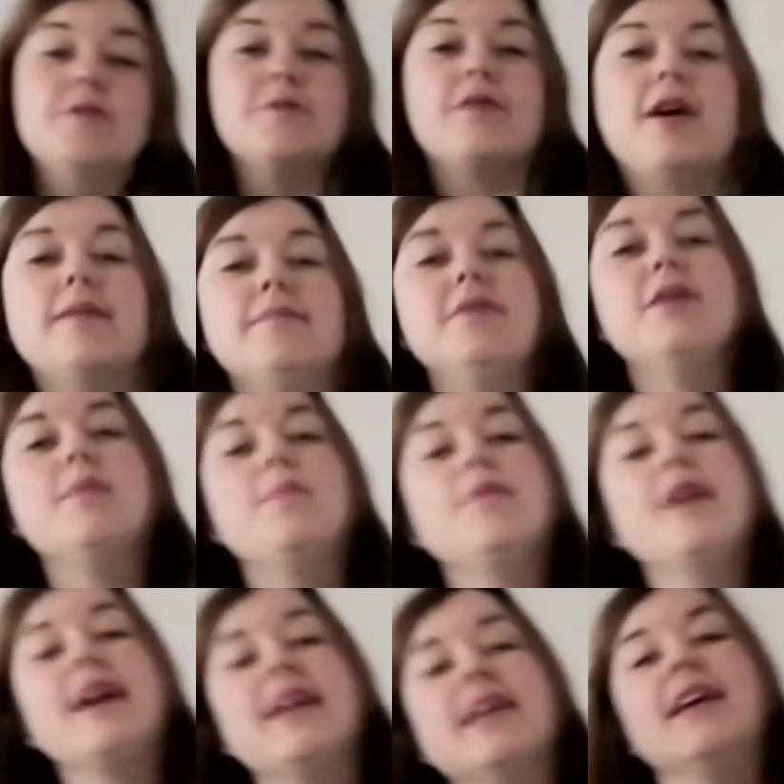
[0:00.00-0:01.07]
From the
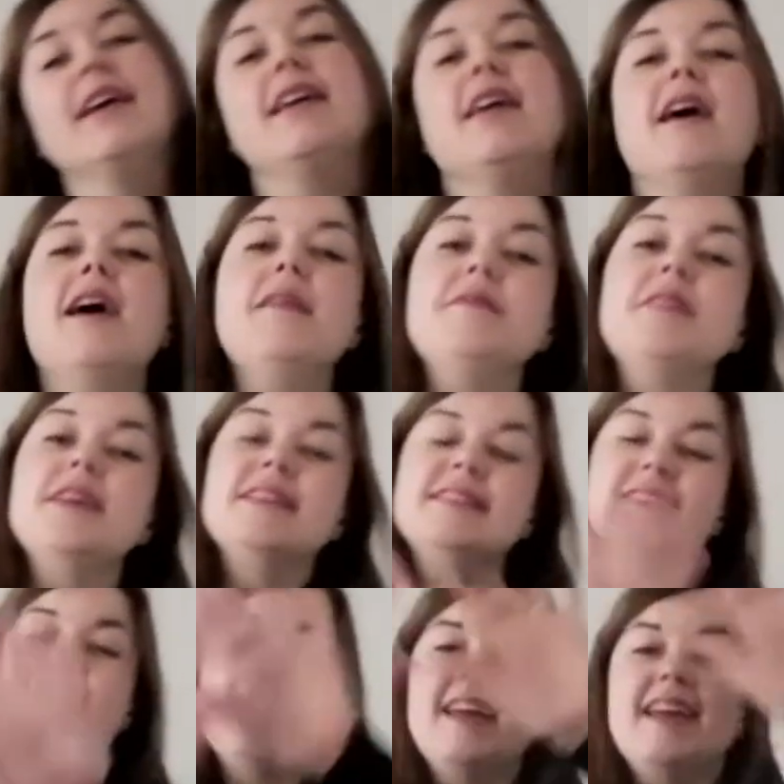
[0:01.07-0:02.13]
breaking of the
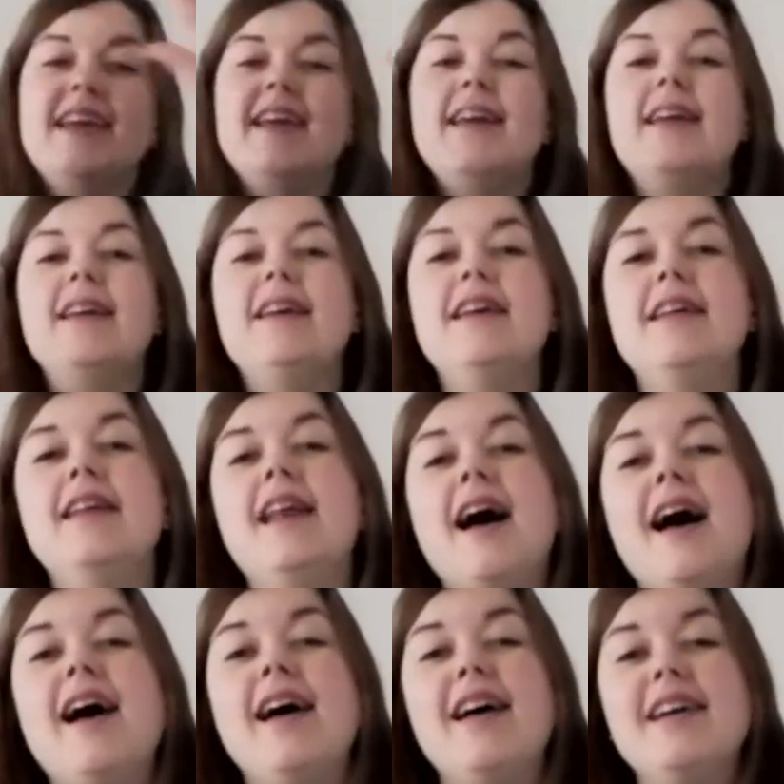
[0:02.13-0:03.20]

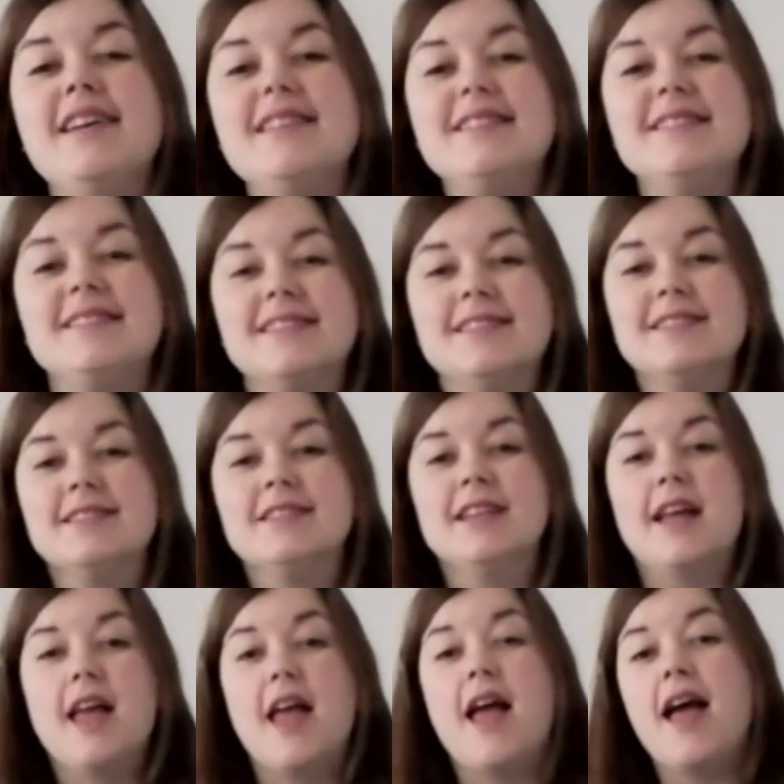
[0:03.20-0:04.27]
daylight,
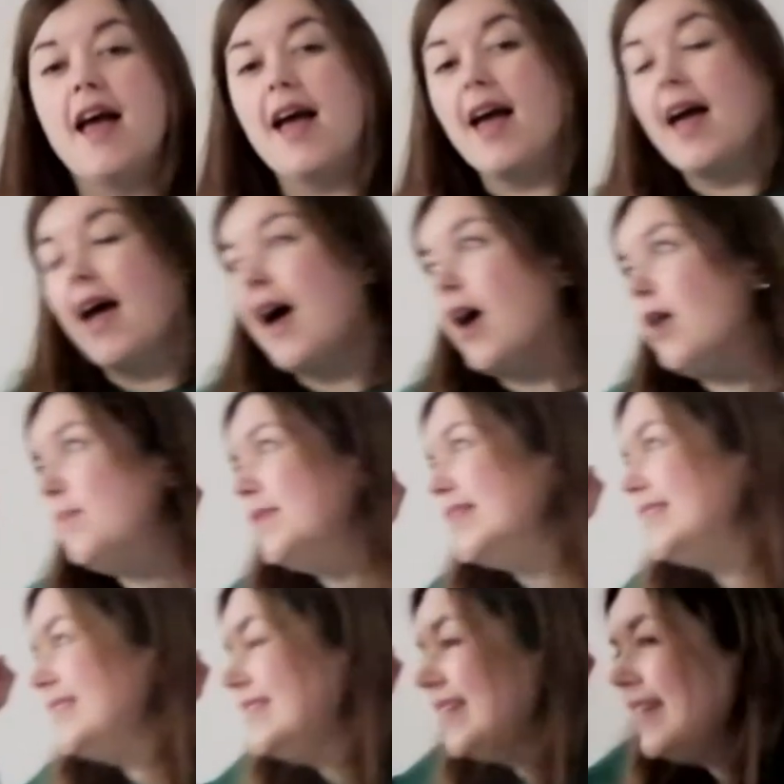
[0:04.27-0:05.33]
help
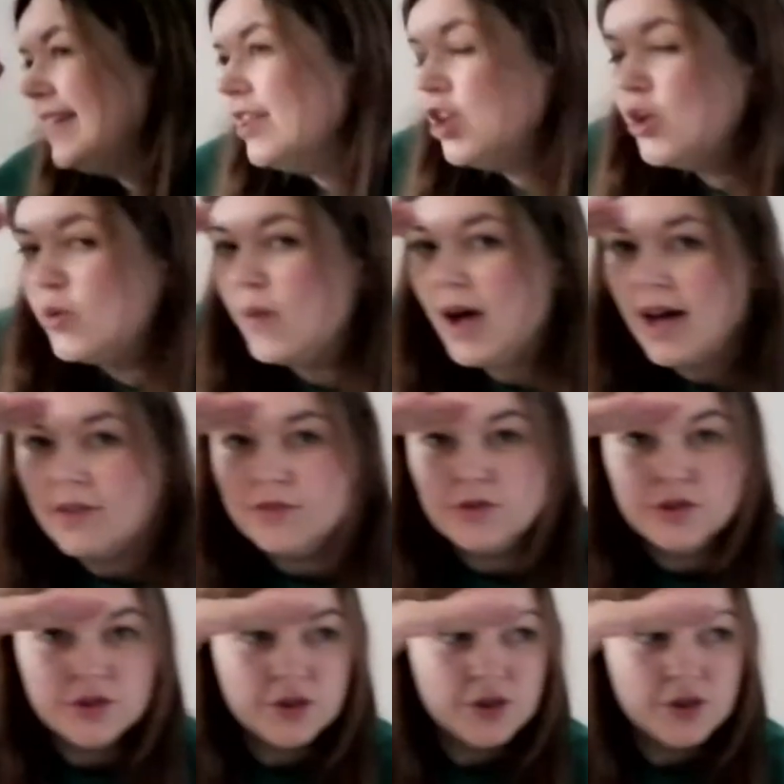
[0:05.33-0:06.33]
us see the world through